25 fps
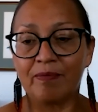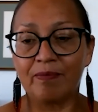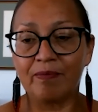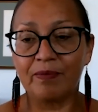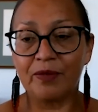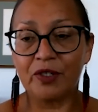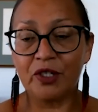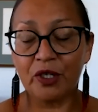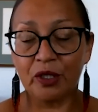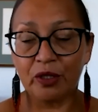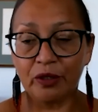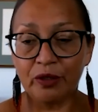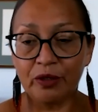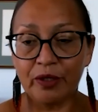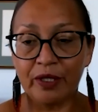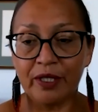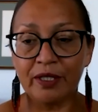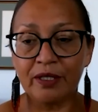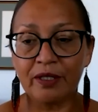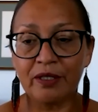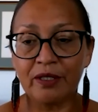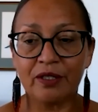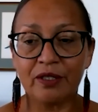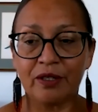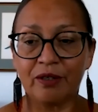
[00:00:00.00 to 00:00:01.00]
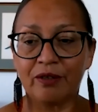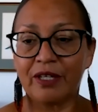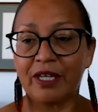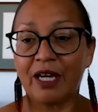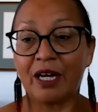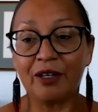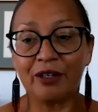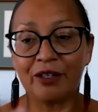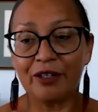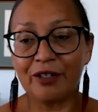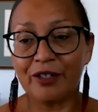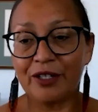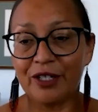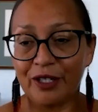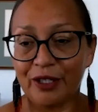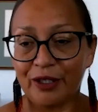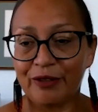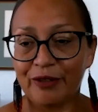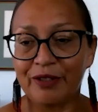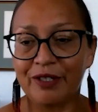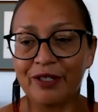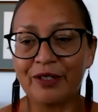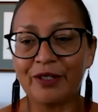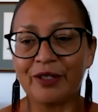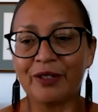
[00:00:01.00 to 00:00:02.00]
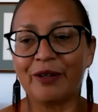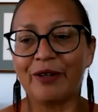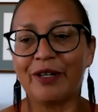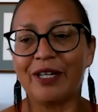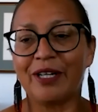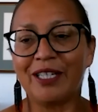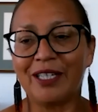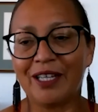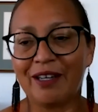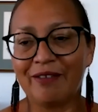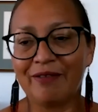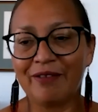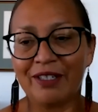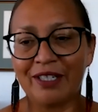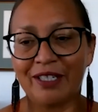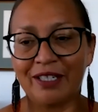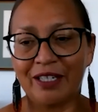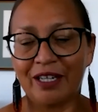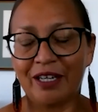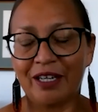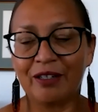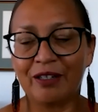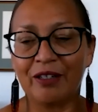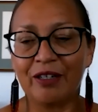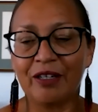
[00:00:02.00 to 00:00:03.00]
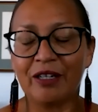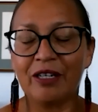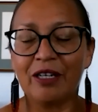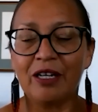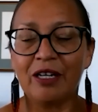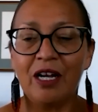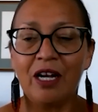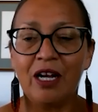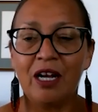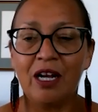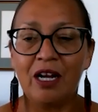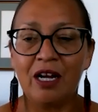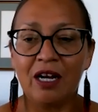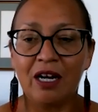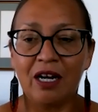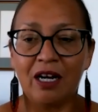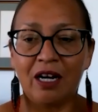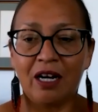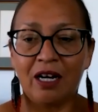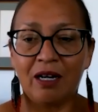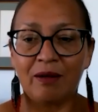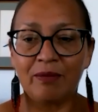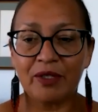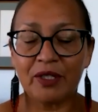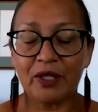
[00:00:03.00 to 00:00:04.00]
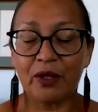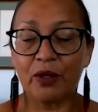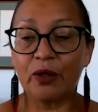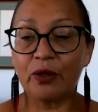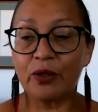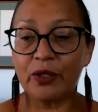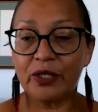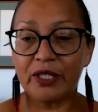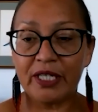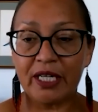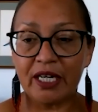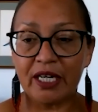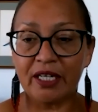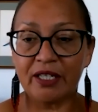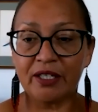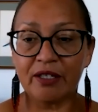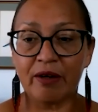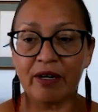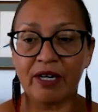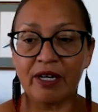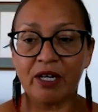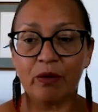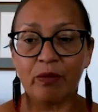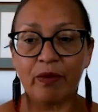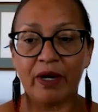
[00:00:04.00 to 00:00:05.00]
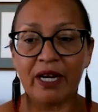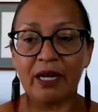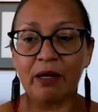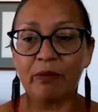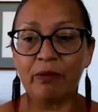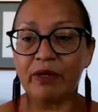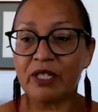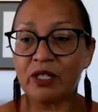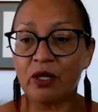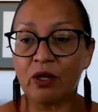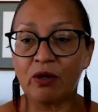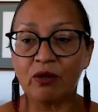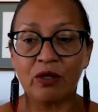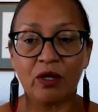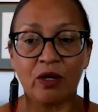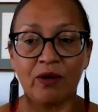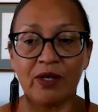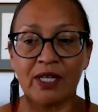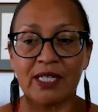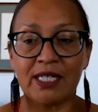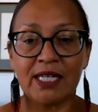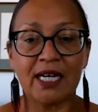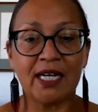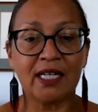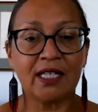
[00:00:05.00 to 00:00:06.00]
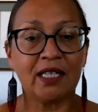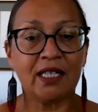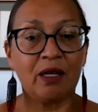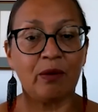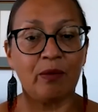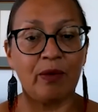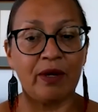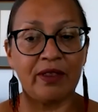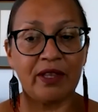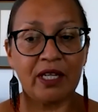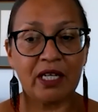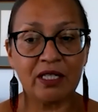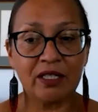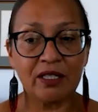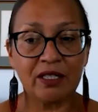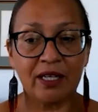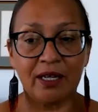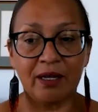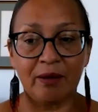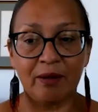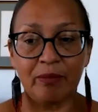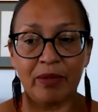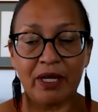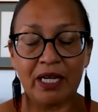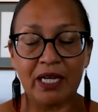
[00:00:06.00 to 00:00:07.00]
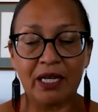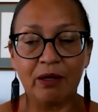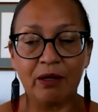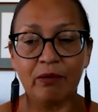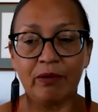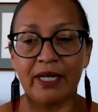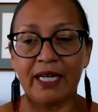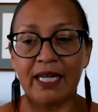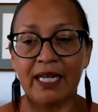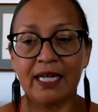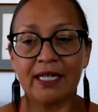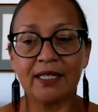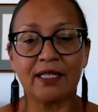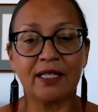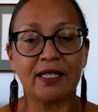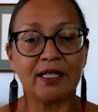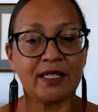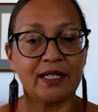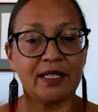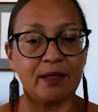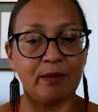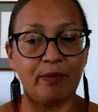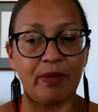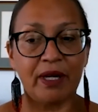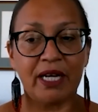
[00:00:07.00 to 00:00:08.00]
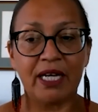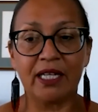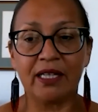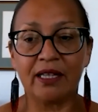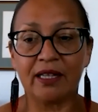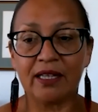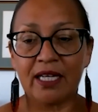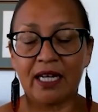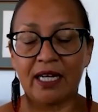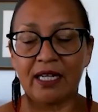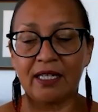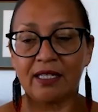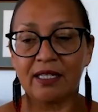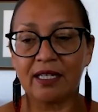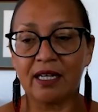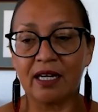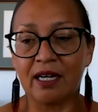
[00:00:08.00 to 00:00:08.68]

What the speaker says: children, so younger children, 11 and younger. So those studies are underway. We don't know exactly when that's going to be. We anticipate that